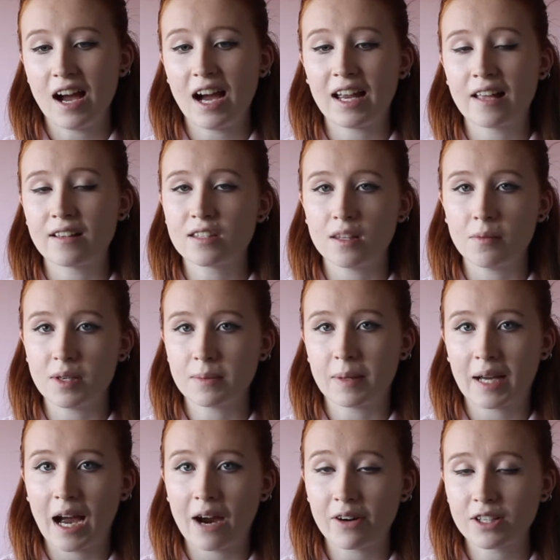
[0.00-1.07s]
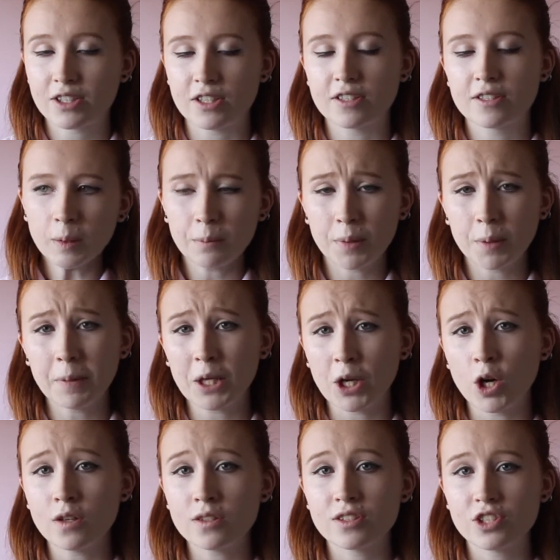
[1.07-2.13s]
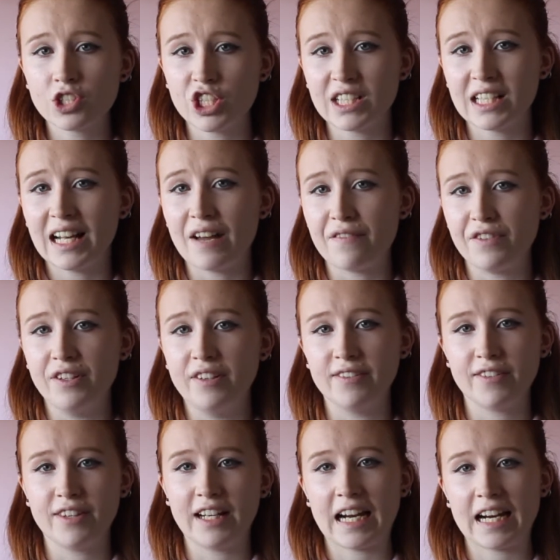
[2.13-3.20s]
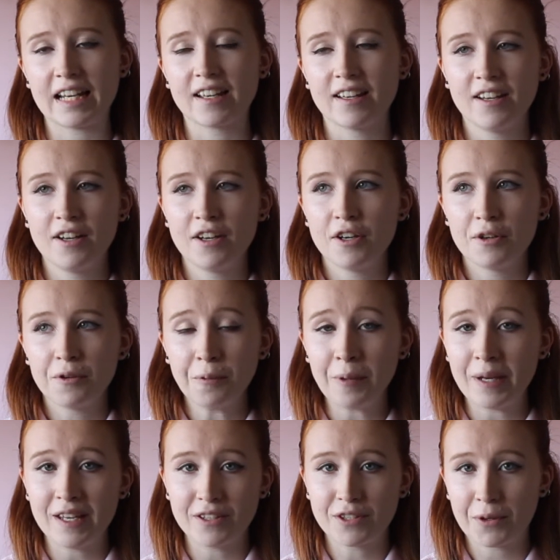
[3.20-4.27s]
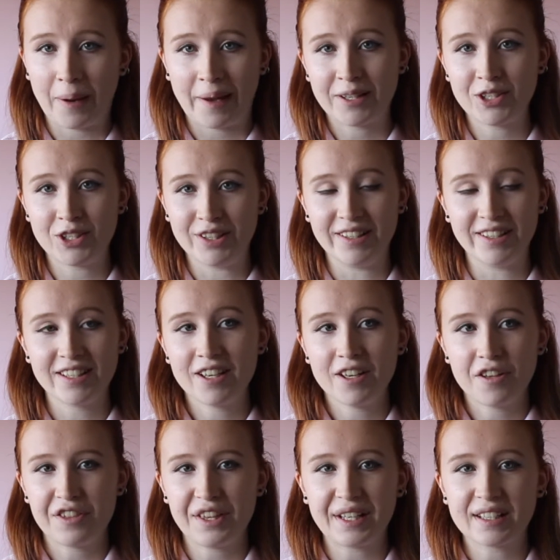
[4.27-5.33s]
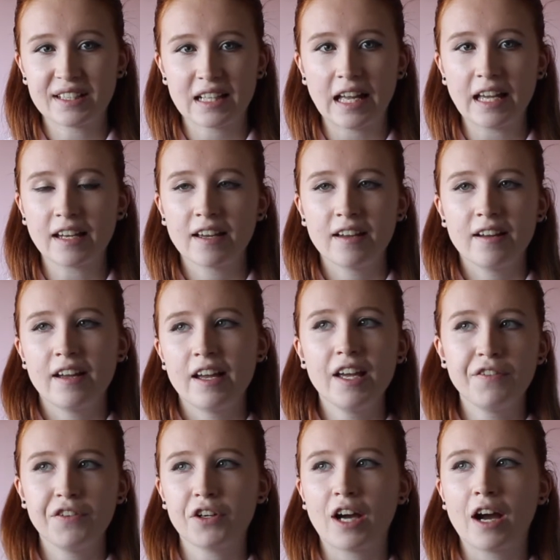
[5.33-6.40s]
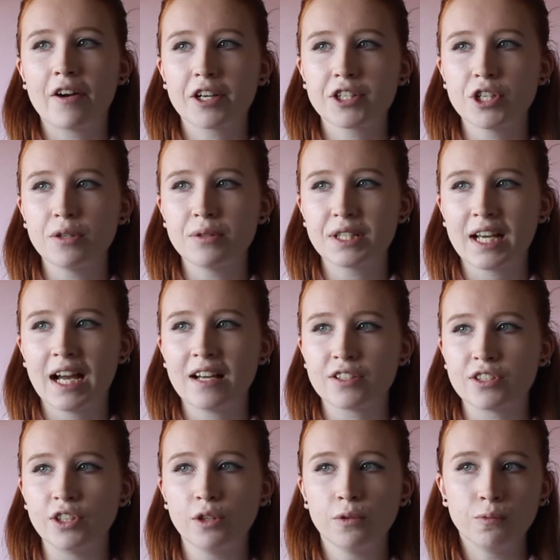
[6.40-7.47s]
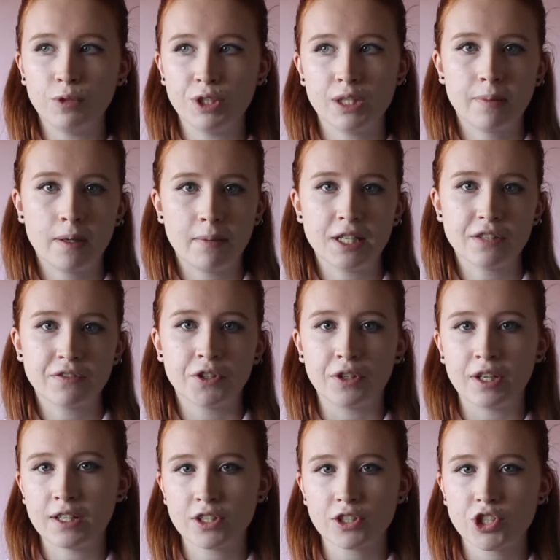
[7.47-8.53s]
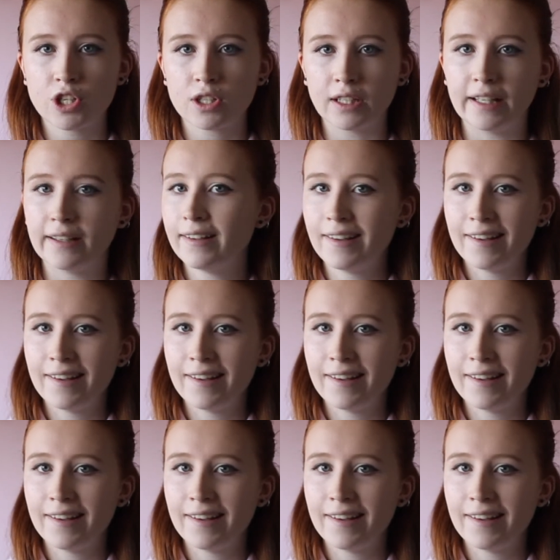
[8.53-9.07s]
I answer them as my characters. But because she's 11, they're like weird questions. Things like, if your character owned a castle, would it be made of cookies or chocolate?